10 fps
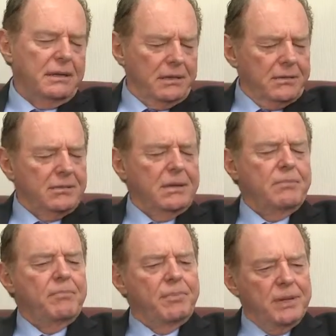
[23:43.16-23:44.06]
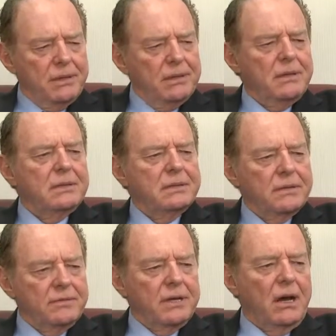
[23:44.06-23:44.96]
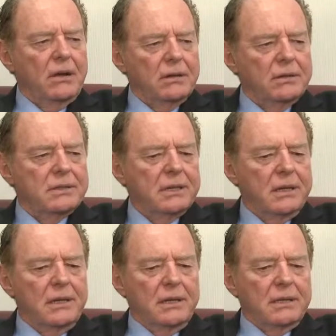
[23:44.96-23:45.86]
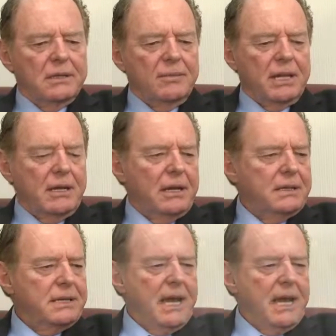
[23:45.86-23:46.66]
literally billions of dollars. Something like